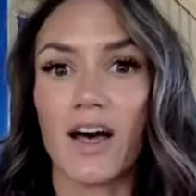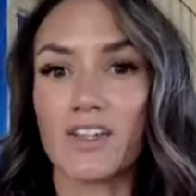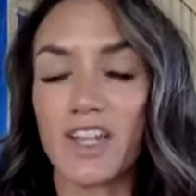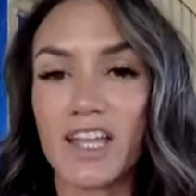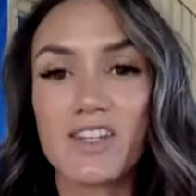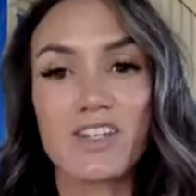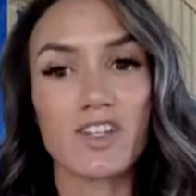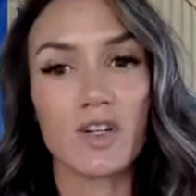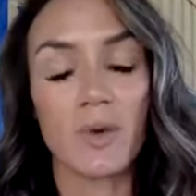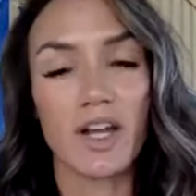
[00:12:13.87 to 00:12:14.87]
changes
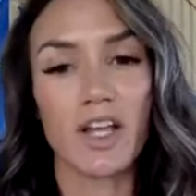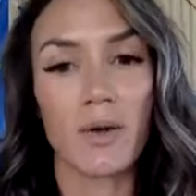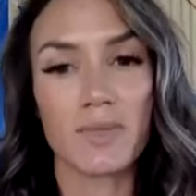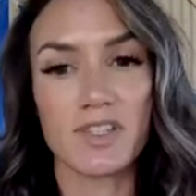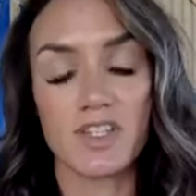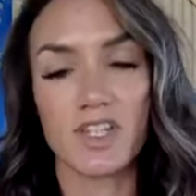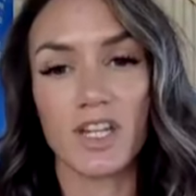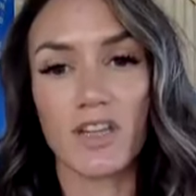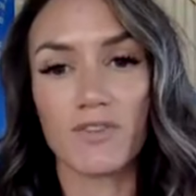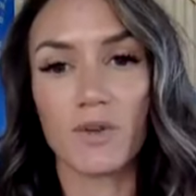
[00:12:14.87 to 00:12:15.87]
in your body composition
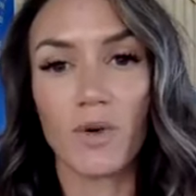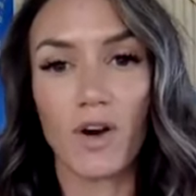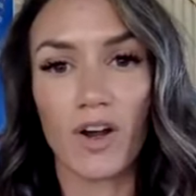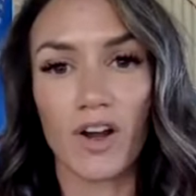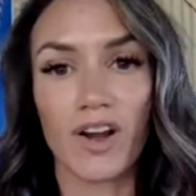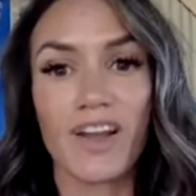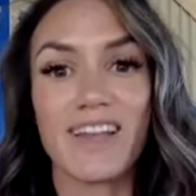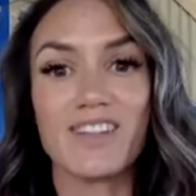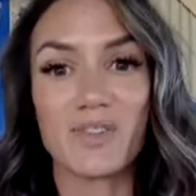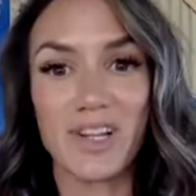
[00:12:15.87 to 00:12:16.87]
if you are
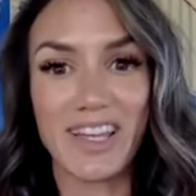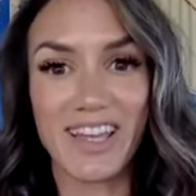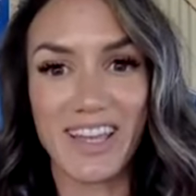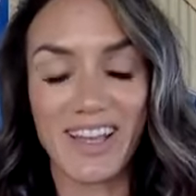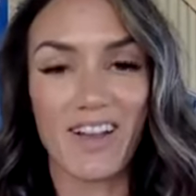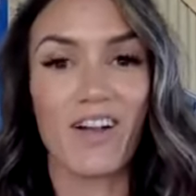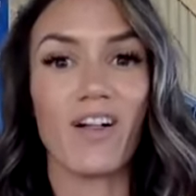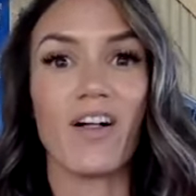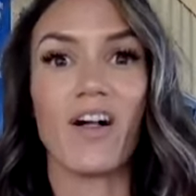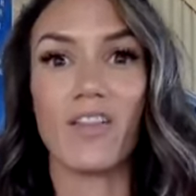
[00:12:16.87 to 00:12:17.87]
drinking
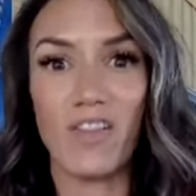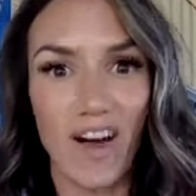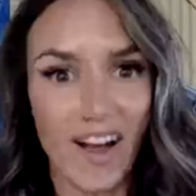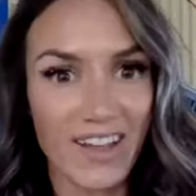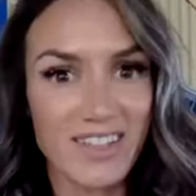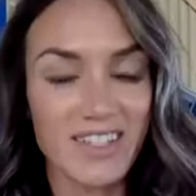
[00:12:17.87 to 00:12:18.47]
a lot